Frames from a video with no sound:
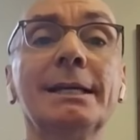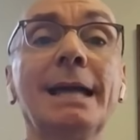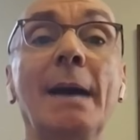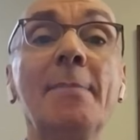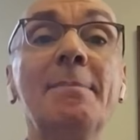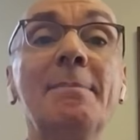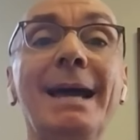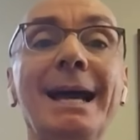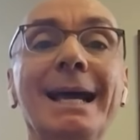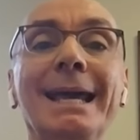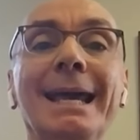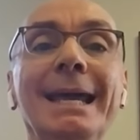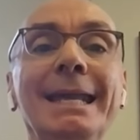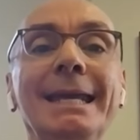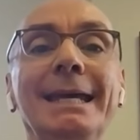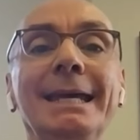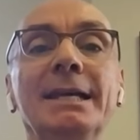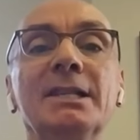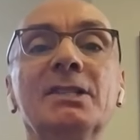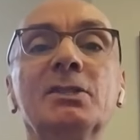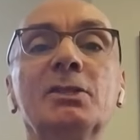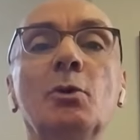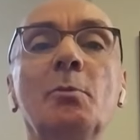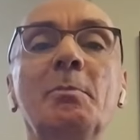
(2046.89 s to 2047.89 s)
I'm not getting
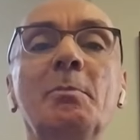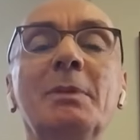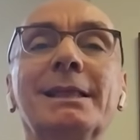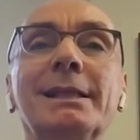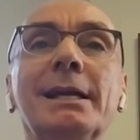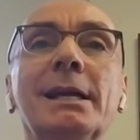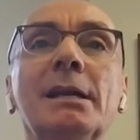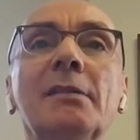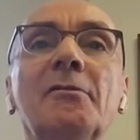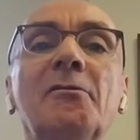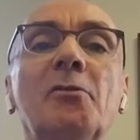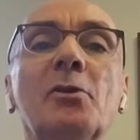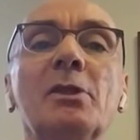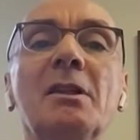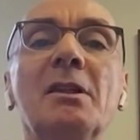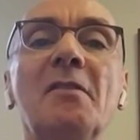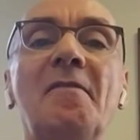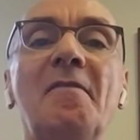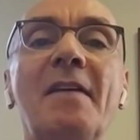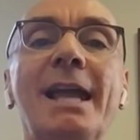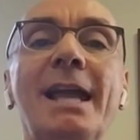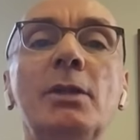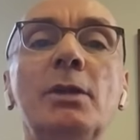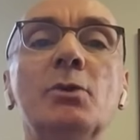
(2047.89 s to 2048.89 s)
it. So betrayal for the
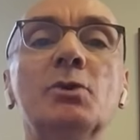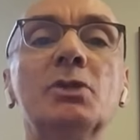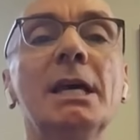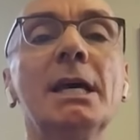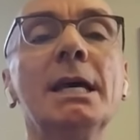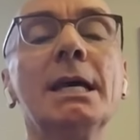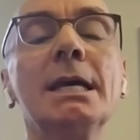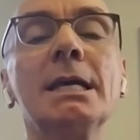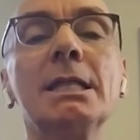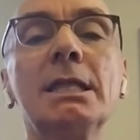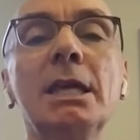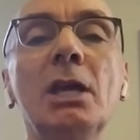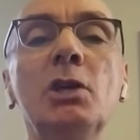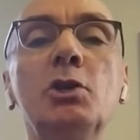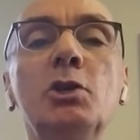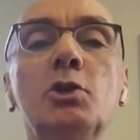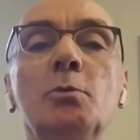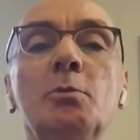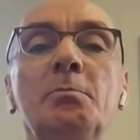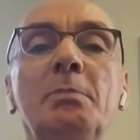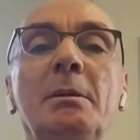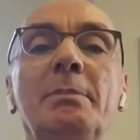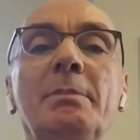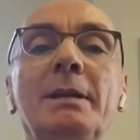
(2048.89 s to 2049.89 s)
values they
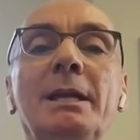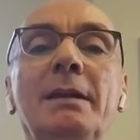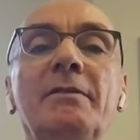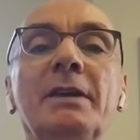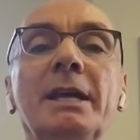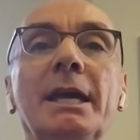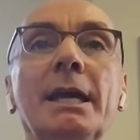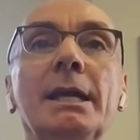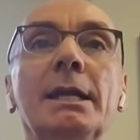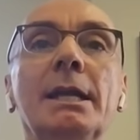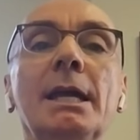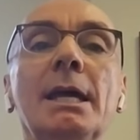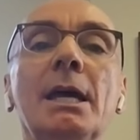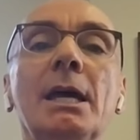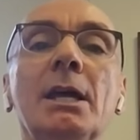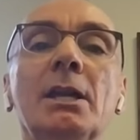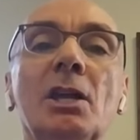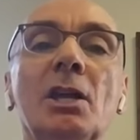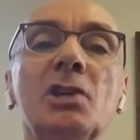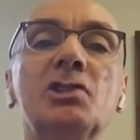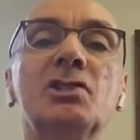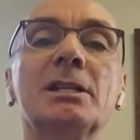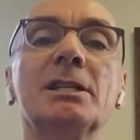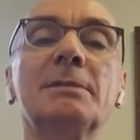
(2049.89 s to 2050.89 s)
should be believing in,
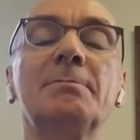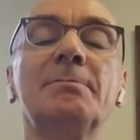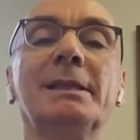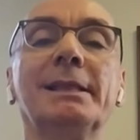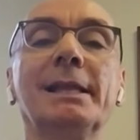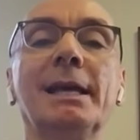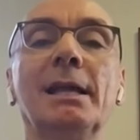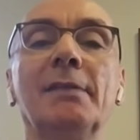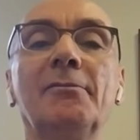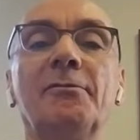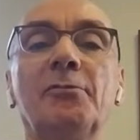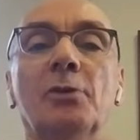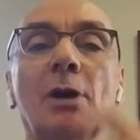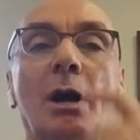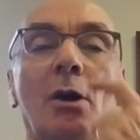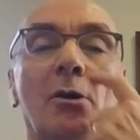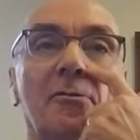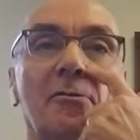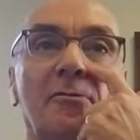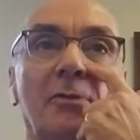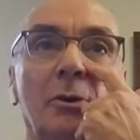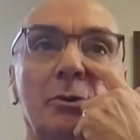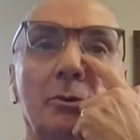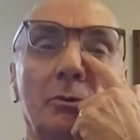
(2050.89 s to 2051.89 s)
not just betrayal for our
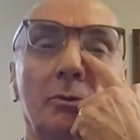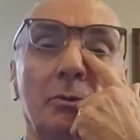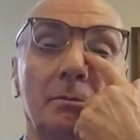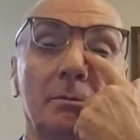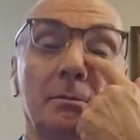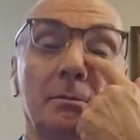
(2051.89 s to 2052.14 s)
vote.